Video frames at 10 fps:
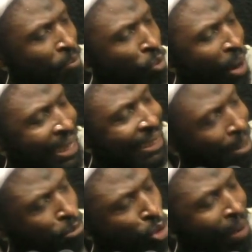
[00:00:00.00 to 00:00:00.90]
when it
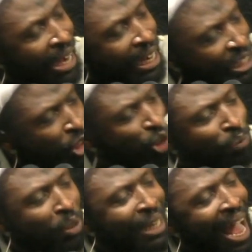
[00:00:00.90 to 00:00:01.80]
comes to my relationship
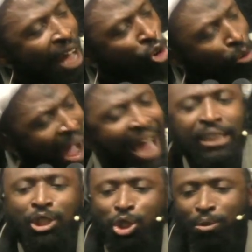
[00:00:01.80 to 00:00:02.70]
with Ahlul
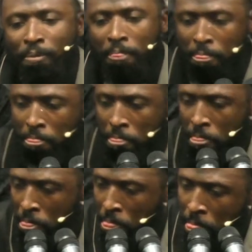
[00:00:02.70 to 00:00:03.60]
Bayt?
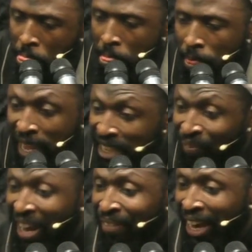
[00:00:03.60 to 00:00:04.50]
This is
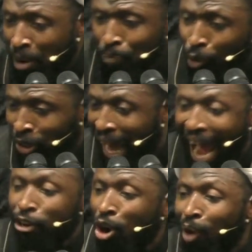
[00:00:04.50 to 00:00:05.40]
very, very important.
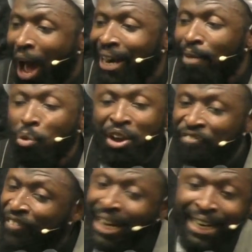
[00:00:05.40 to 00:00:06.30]
I know Muharram, we
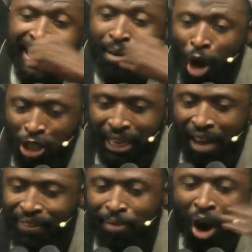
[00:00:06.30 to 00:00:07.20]
fill in the mosque.
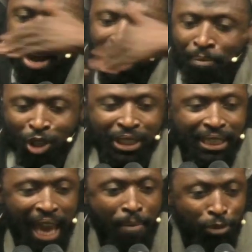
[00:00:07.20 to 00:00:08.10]
After Muharram, mosque
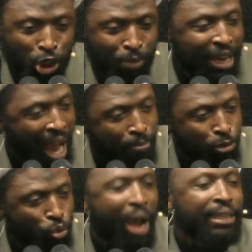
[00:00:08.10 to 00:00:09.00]
is empty,
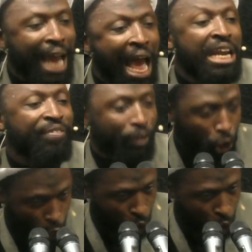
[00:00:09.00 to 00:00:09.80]
becomes white elephant.